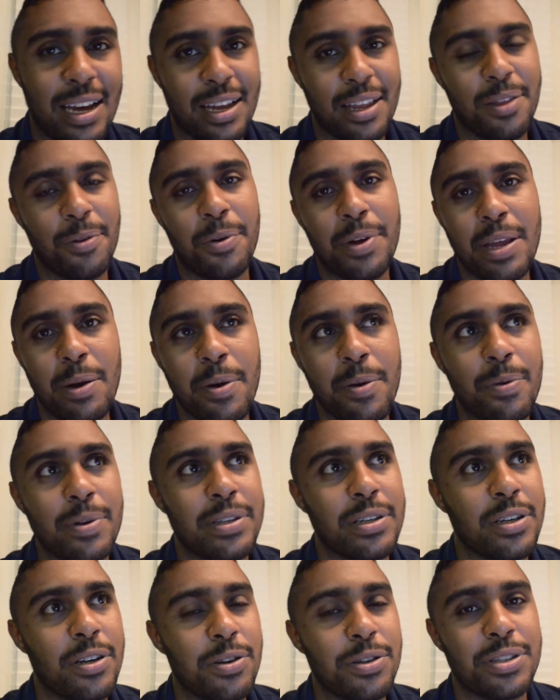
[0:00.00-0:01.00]
The one that we
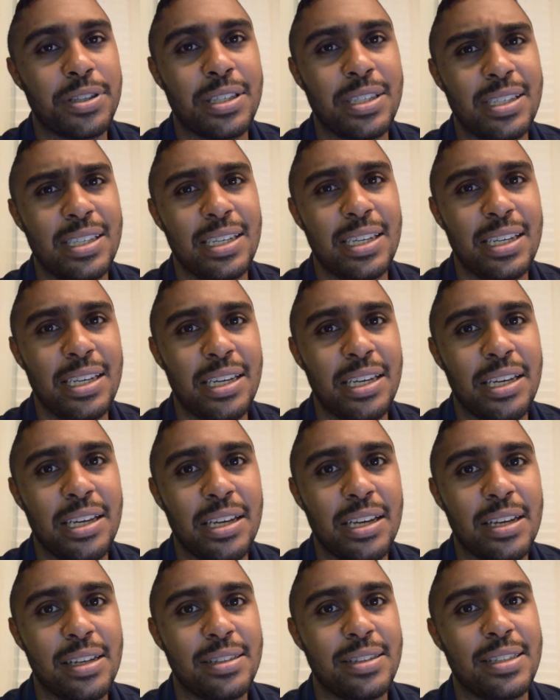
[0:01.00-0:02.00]
went to go
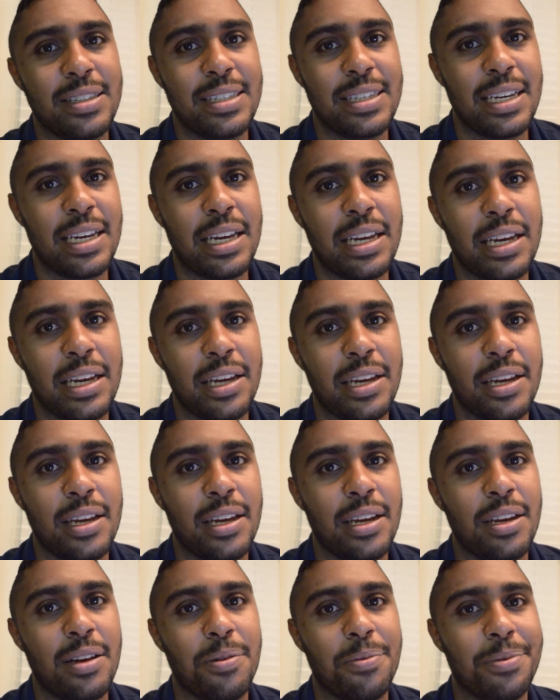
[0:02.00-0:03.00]
see today
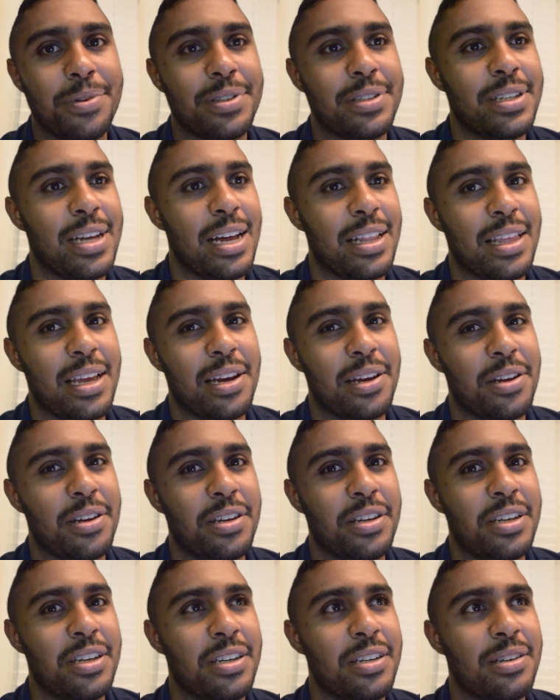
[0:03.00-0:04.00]
was not that
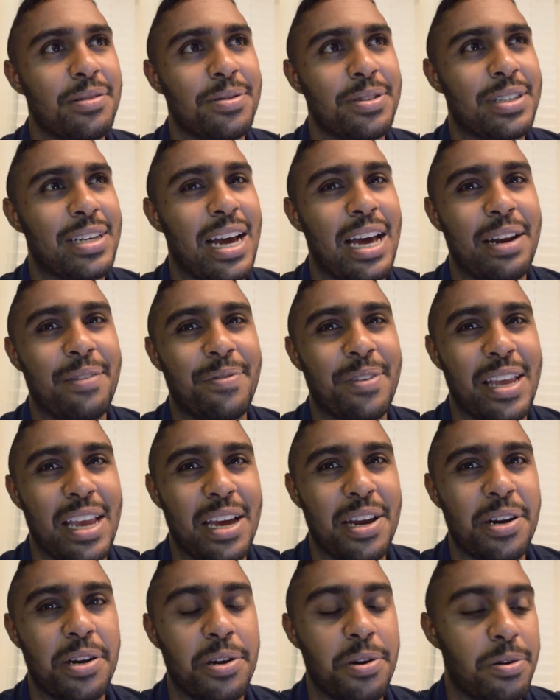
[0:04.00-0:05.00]
good. It was kind of
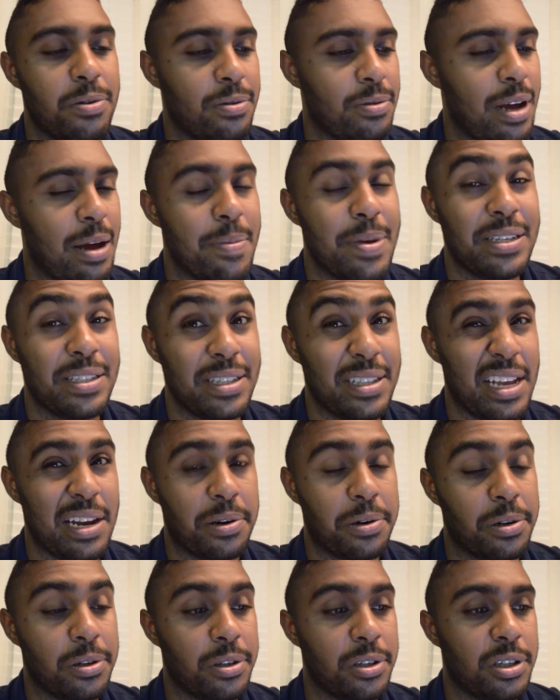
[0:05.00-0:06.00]
ghetto. I mentioned that
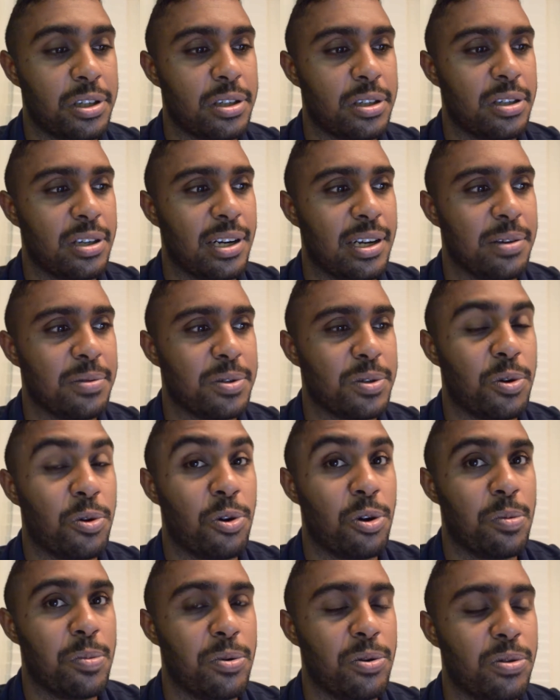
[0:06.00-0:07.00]
earlier and it was
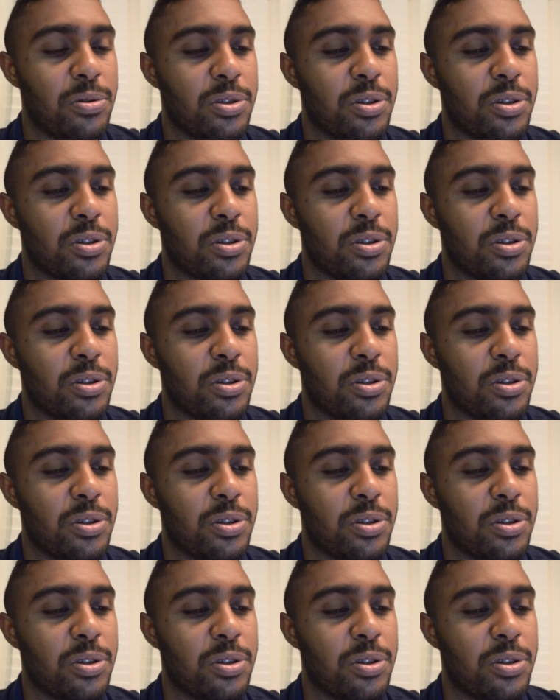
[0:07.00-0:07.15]
horrible.